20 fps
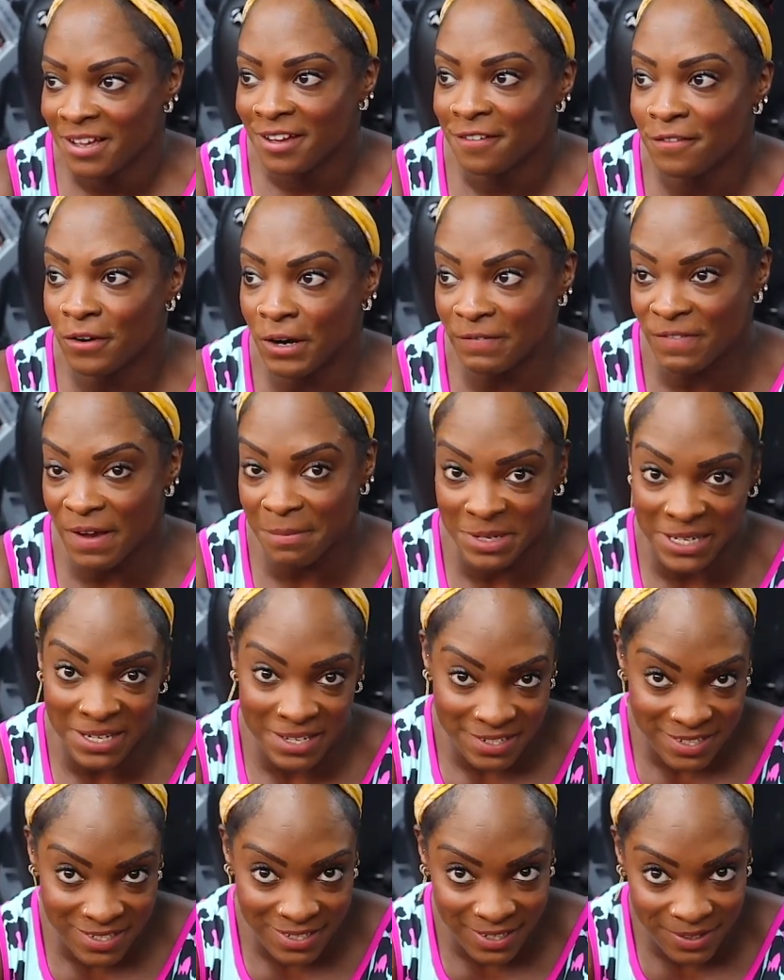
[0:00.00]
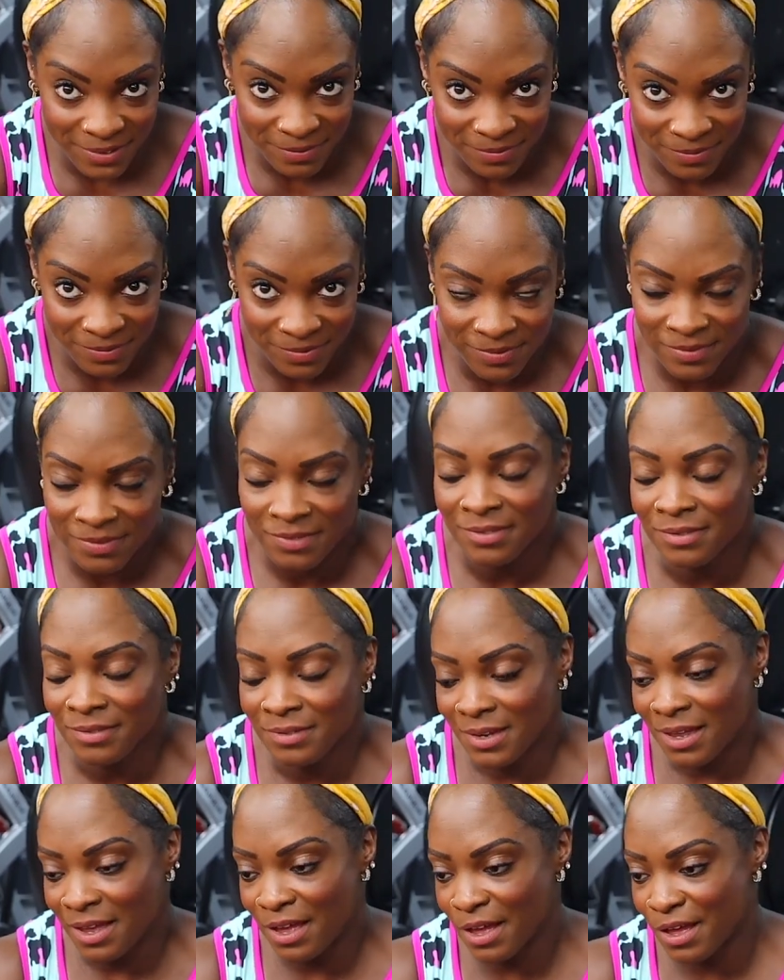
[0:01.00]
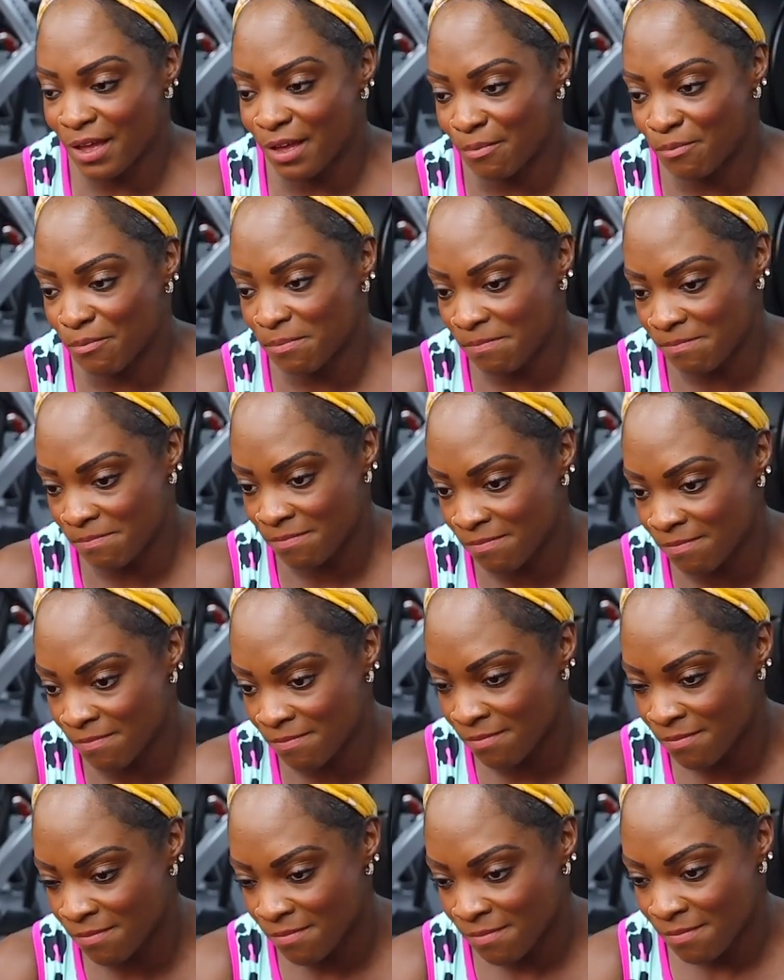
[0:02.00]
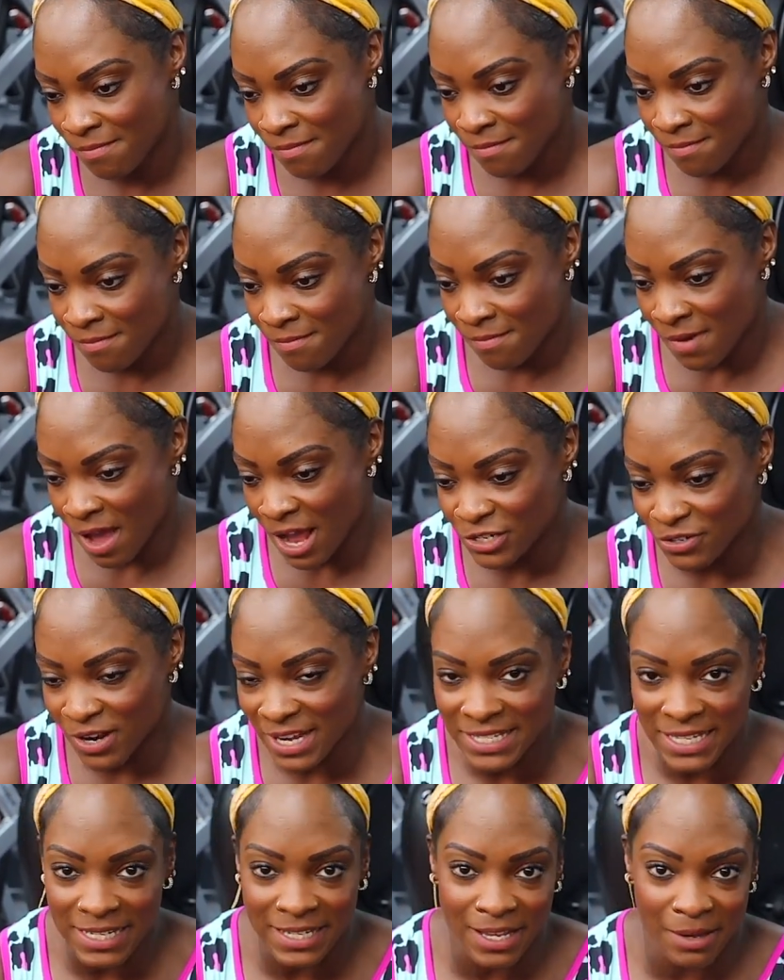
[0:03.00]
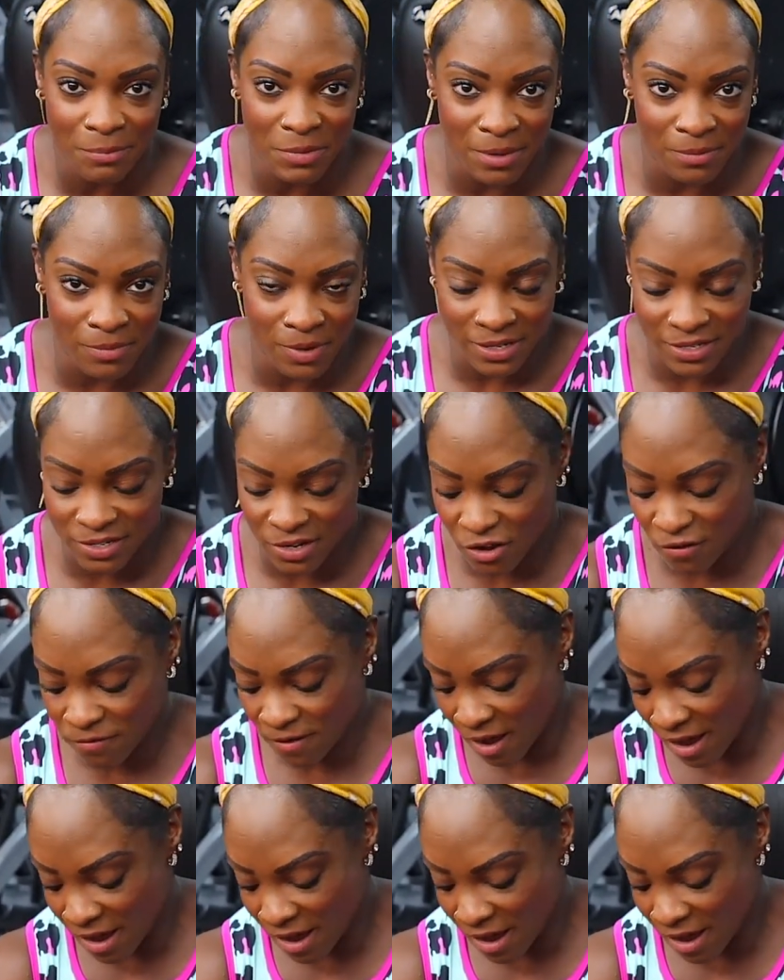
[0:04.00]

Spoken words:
45 minutes. I try to limit myself.